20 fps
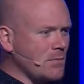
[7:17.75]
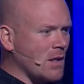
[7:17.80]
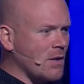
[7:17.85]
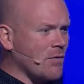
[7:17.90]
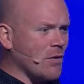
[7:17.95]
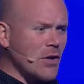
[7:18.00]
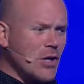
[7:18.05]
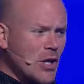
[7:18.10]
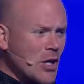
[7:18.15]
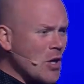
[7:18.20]

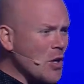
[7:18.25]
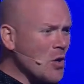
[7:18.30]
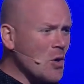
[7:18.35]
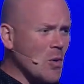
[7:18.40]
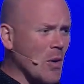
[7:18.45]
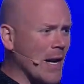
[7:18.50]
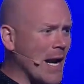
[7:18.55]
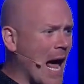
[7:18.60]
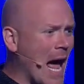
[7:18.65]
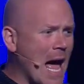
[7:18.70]
For
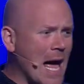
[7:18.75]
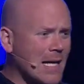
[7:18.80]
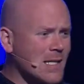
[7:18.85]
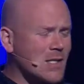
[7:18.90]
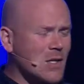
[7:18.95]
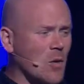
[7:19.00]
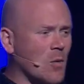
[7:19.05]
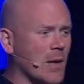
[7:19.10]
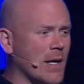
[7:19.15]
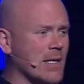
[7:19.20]
you and I, it's
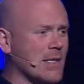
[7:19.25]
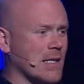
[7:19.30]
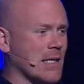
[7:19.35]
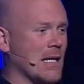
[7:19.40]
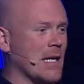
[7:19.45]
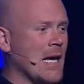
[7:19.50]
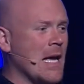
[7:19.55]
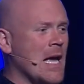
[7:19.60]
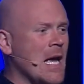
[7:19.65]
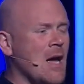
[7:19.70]
so easy.
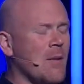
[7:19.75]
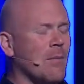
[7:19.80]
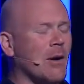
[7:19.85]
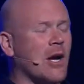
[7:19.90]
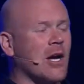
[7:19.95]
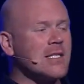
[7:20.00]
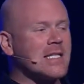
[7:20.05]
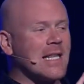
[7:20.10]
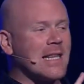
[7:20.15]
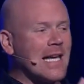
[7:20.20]

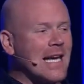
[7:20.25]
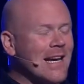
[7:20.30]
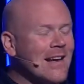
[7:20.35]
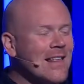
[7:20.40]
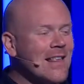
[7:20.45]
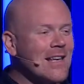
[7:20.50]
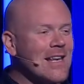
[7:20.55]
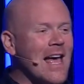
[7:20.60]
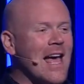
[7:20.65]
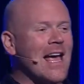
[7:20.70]
Because at the end of
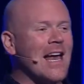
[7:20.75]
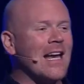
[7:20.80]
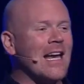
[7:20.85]
the day,